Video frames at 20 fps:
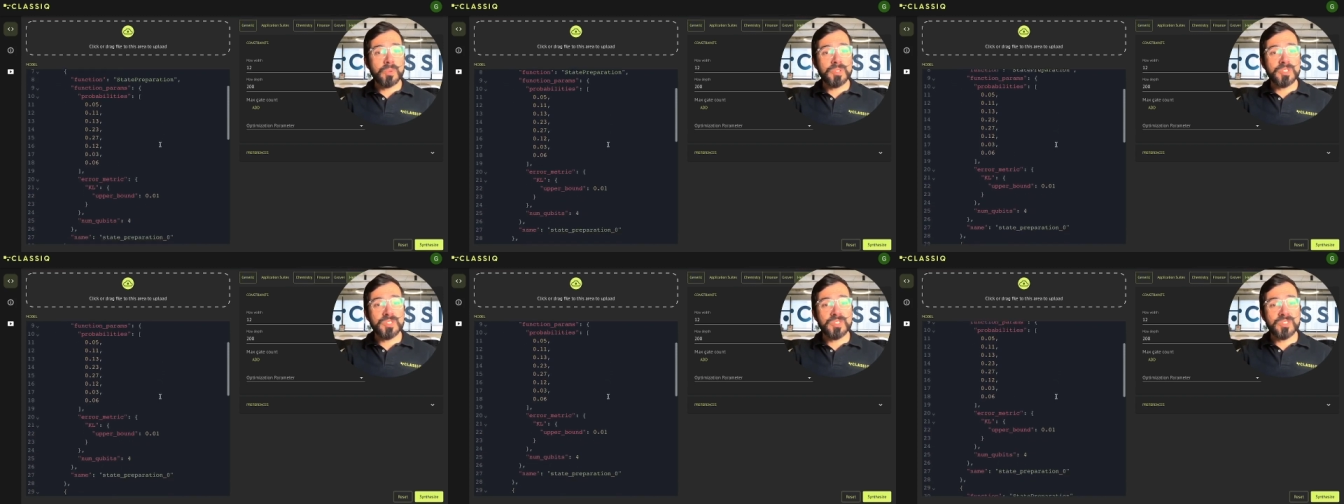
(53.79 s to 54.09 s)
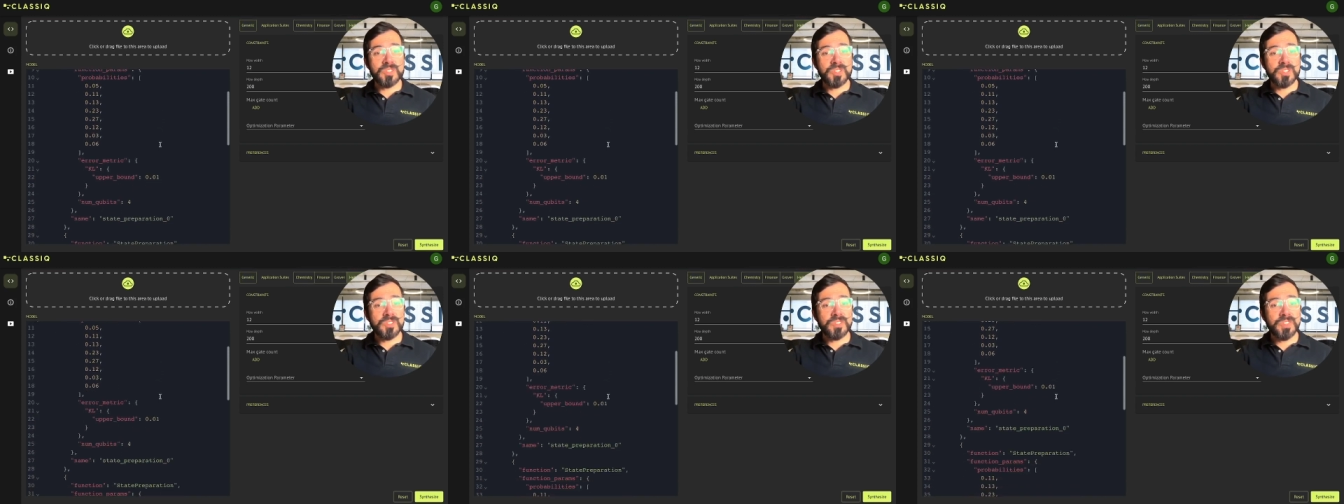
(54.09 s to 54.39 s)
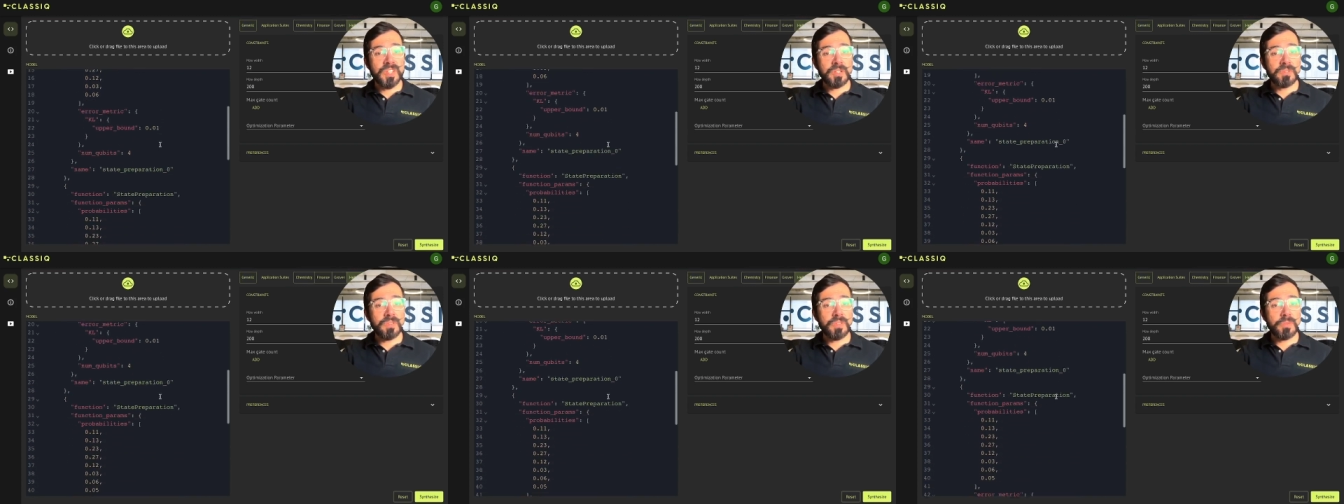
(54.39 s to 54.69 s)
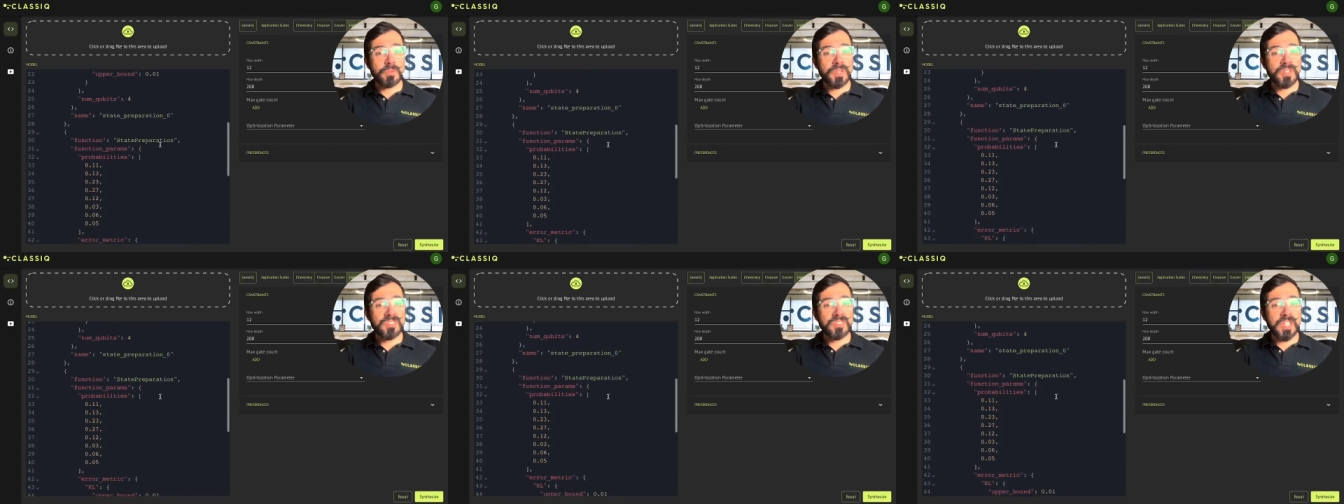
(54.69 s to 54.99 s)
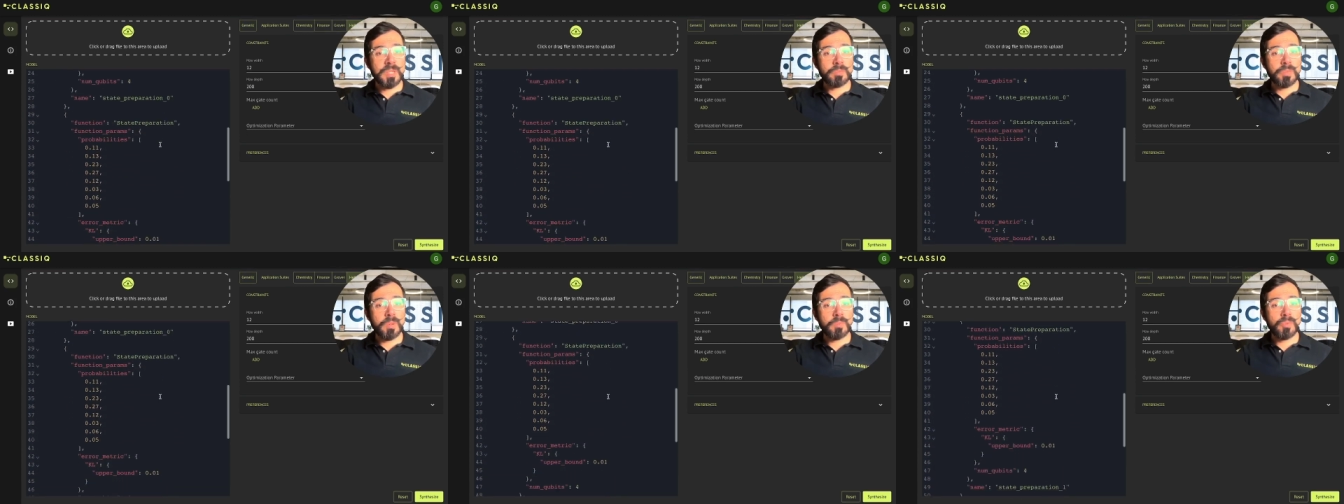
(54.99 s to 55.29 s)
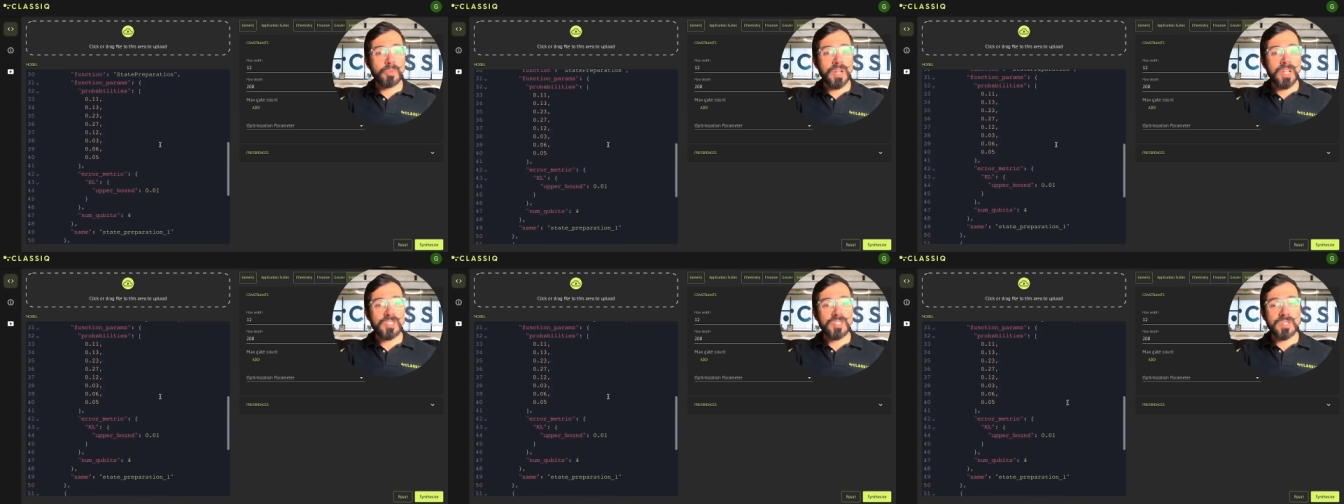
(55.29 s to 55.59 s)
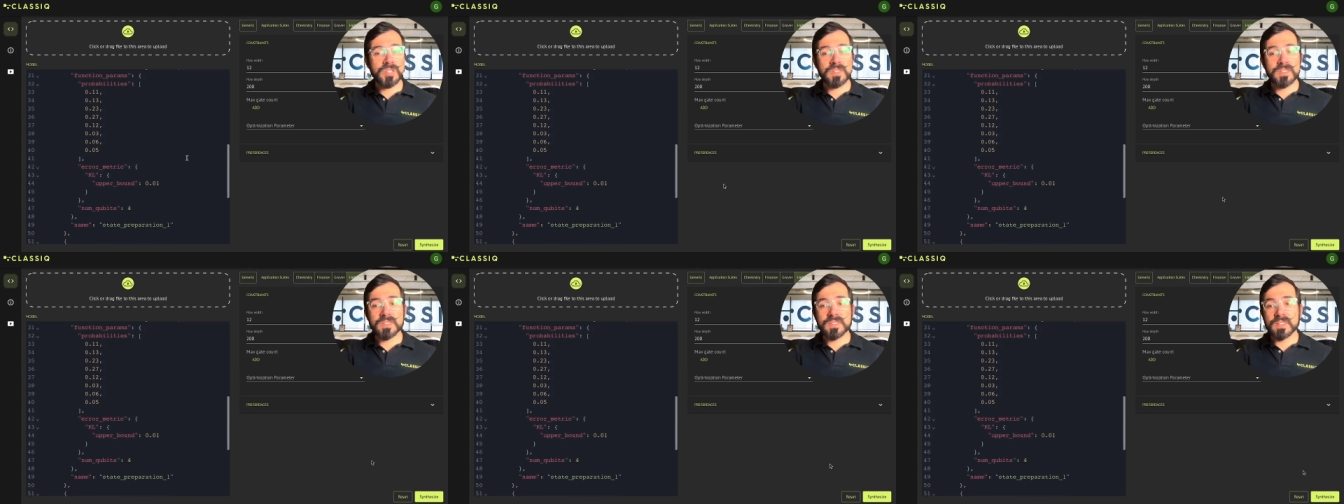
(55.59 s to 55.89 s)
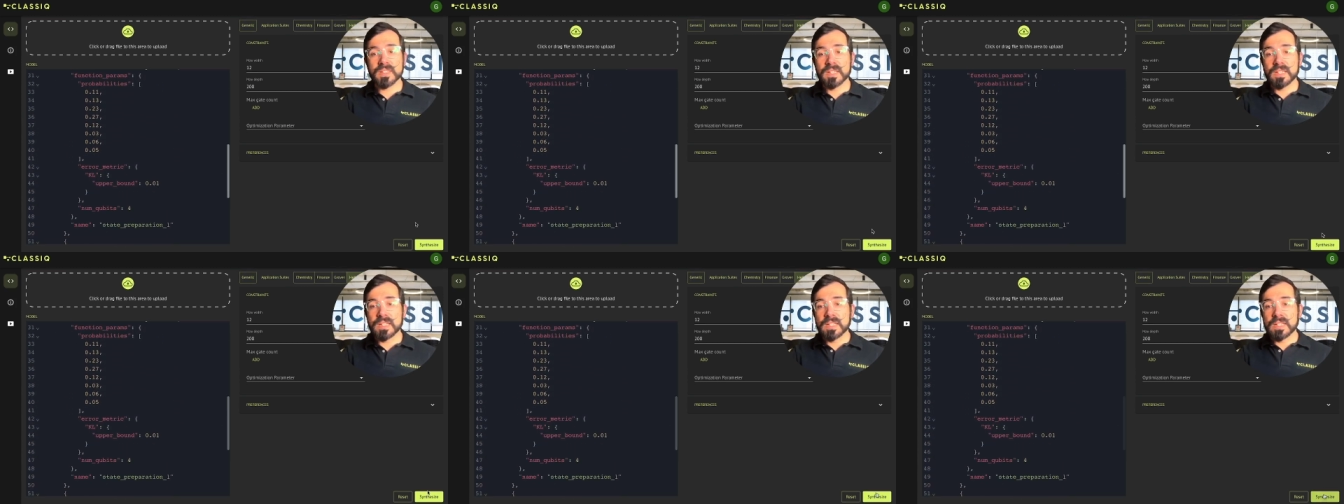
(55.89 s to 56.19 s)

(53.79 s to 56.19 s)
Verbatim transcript: which is a set of three state preparations.